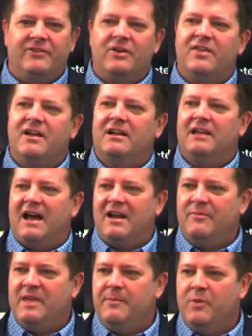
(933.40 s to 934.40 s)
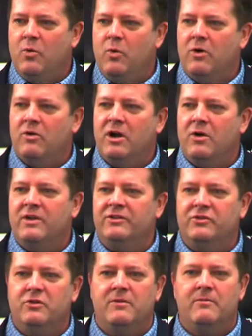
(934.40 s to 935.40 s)
And so I think a lot of people will go
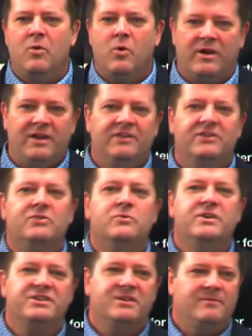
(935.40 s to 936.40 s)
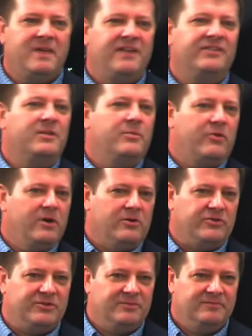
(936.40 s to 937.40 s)
into a more intuition-based
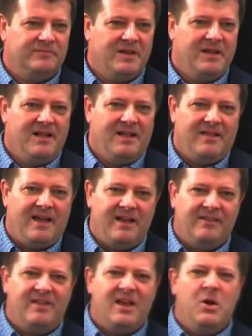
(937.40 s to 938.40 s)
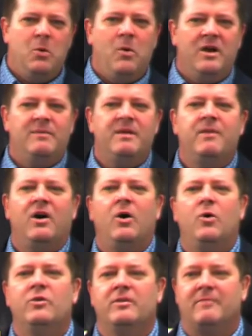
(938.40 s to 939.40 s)
approach. That is, they don't want to be
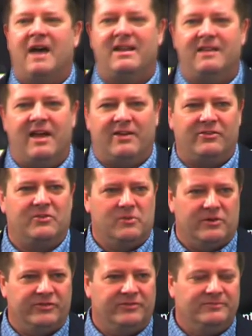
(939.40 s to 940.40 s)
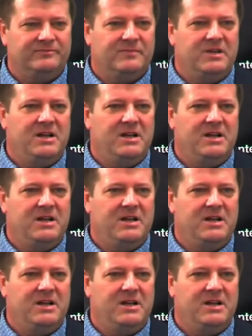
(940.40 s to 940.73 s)
beholden by test scores.